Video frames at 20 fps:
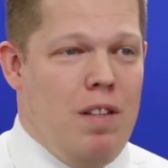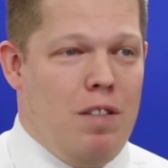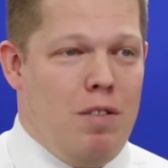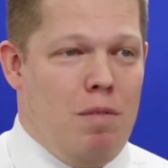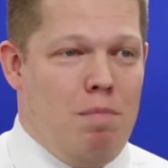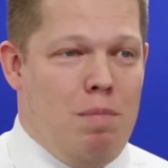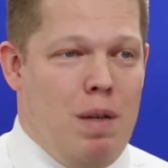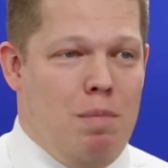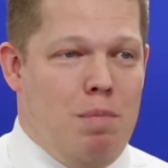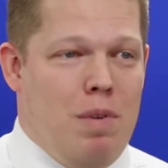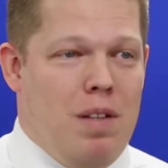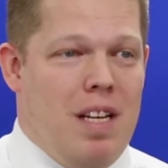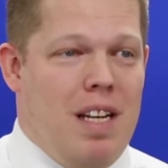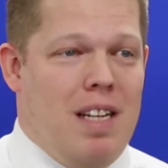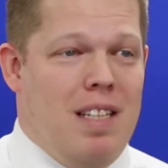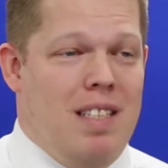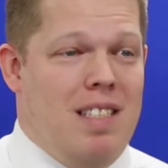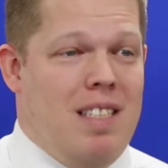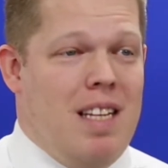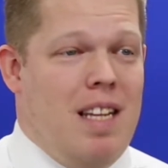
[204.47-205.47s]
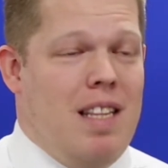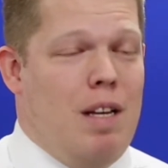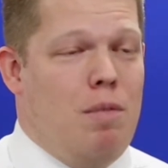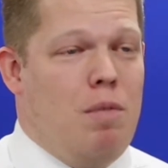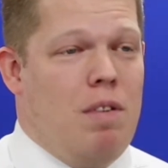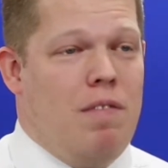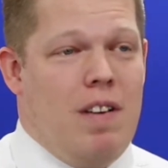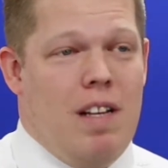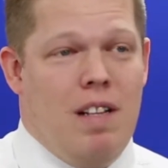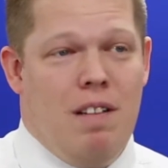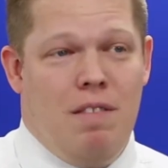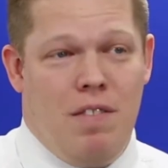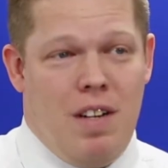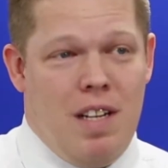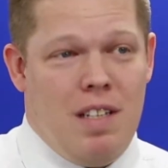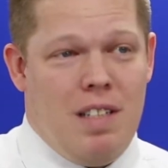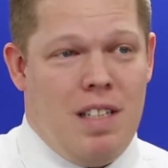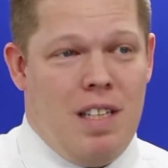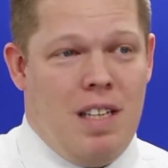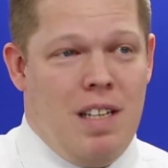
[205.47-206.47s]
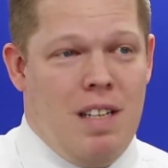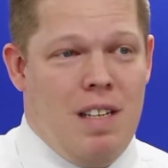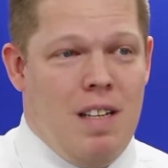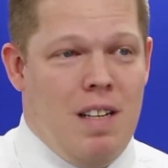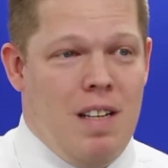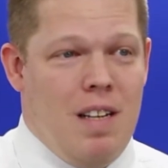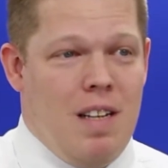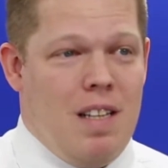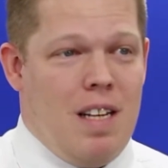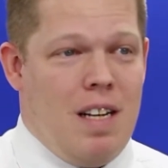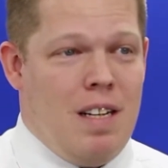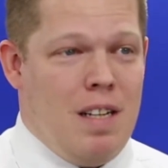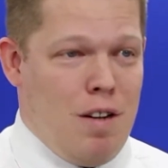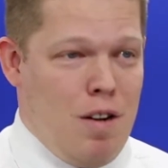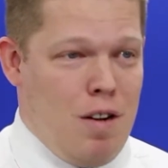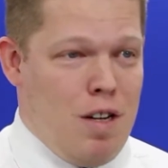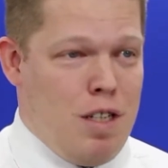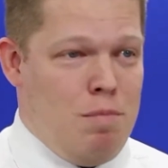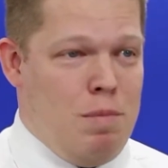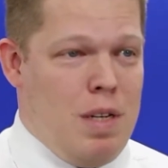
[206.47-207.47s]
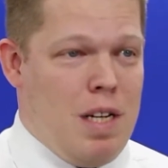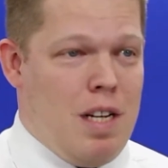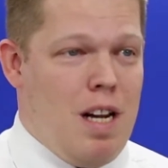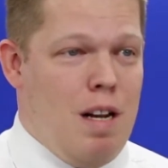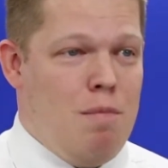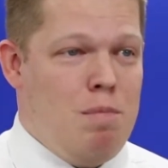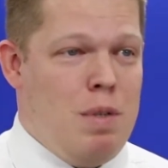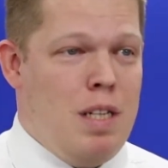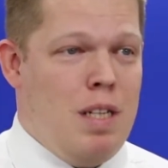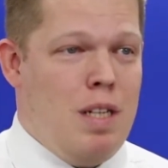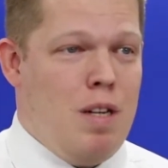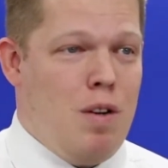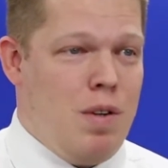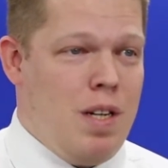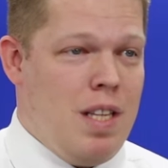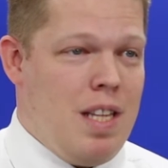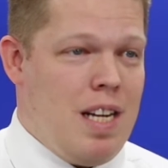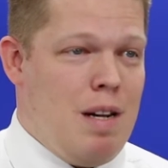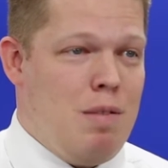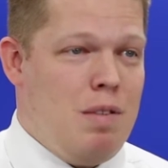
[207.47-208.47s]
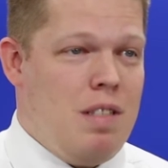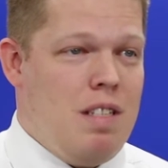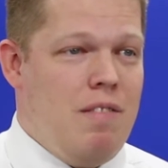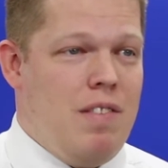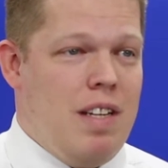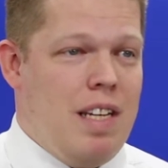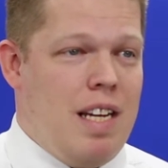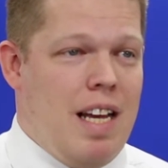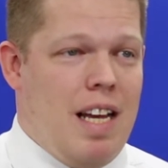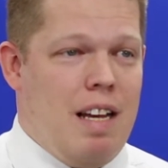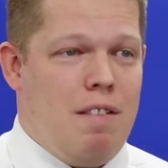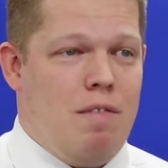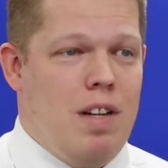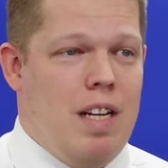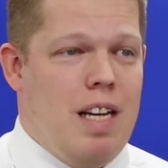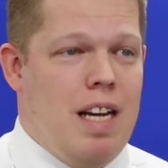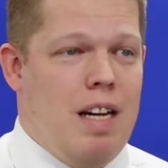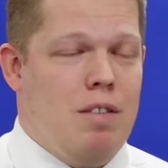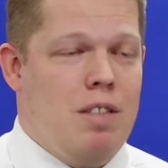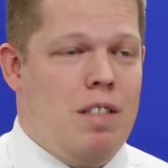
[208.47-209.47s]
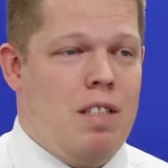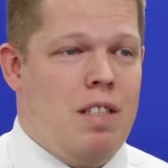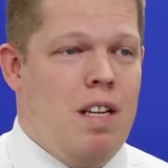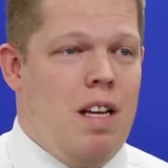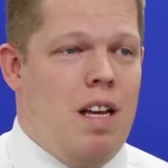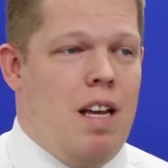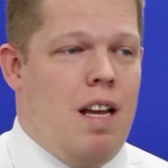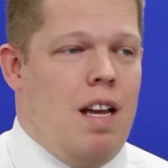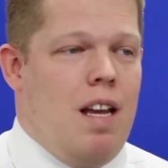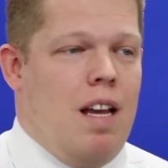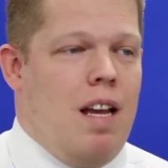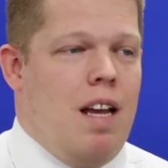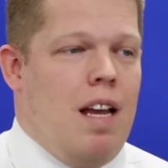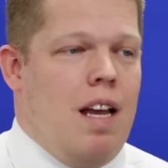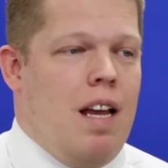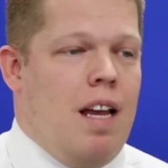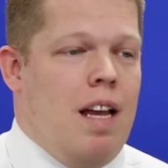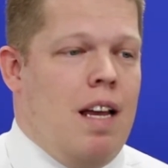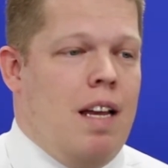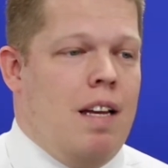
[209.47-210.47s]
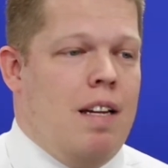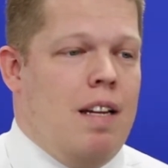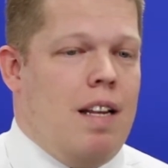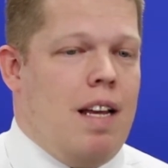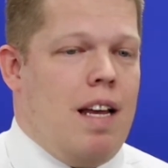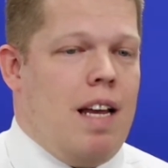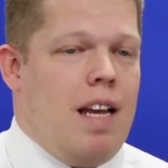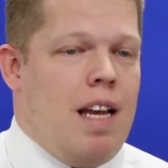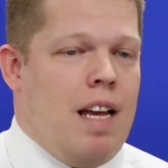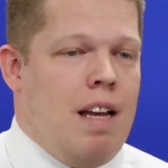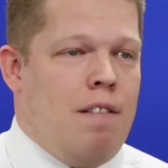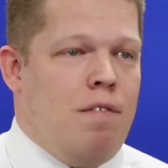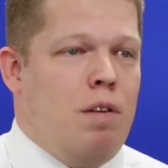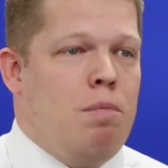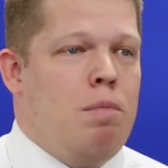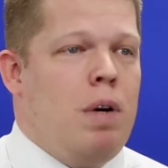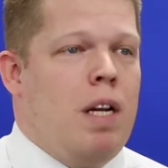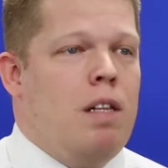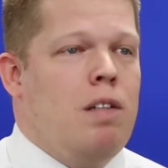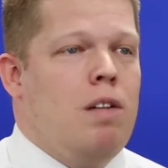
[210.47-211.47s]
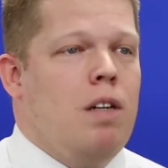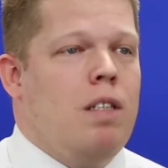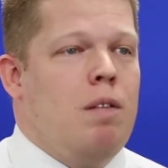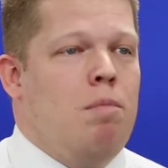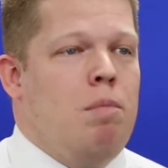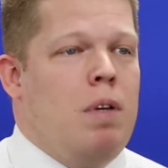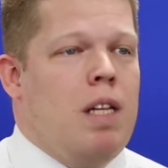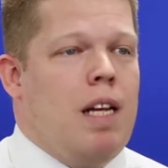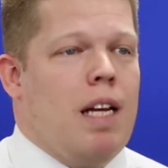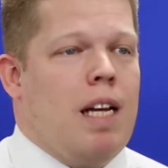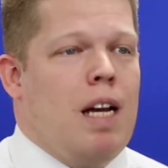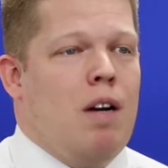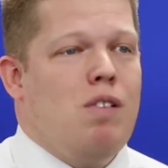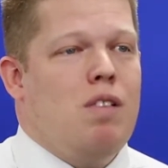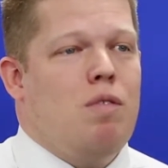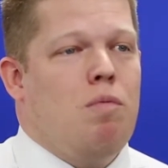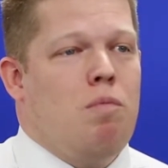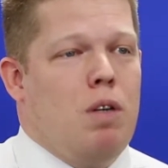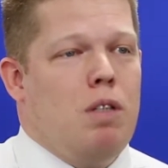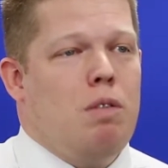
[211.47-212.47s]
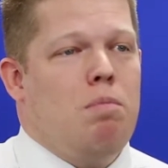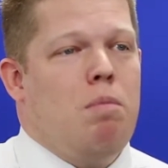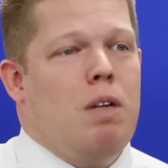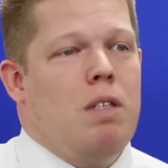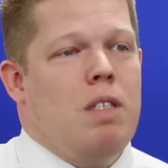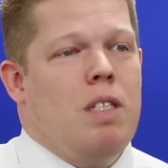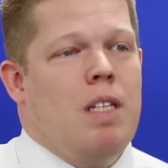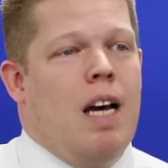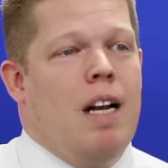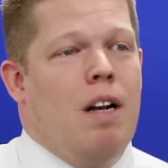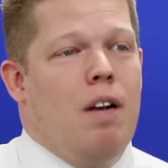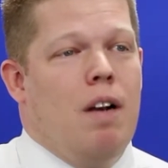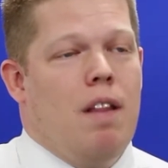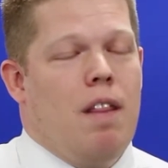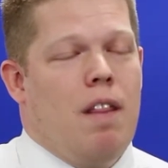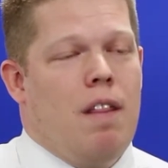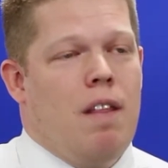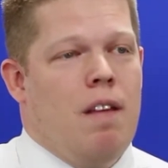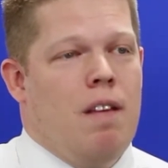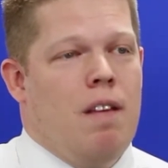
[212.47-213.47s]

And these were people that had said they were felon friendly, that encouraged me to come in knowing that I was living in a halfway house. And everybody looked at me like I was the worst person on earth.